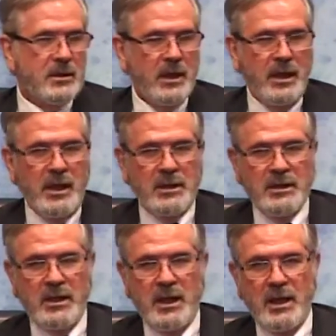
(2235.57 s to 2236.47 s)

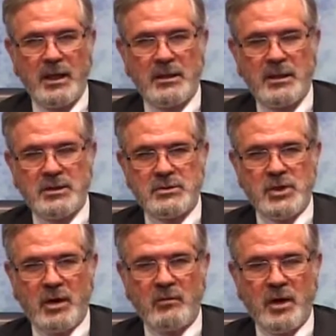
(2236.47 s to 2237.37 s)
and
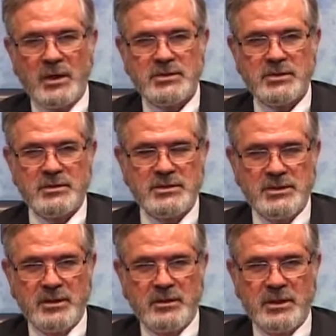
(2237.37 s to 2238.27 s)
John Ross, who is
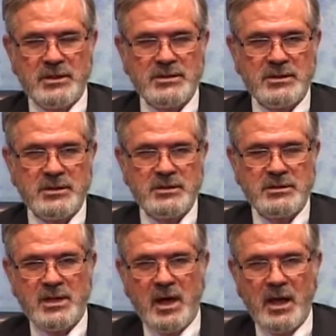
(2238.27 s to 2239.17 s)
still in a suit and
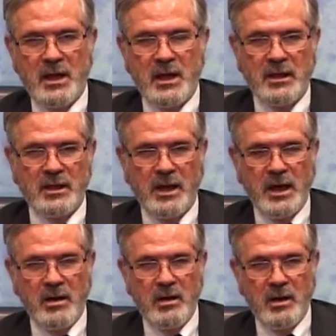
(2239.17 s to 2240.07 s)
tie at that
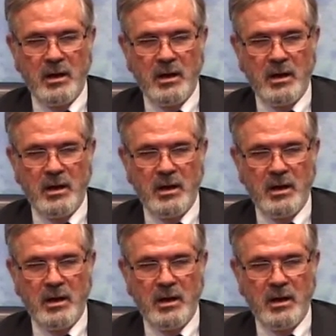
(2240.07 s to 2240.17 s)
hour.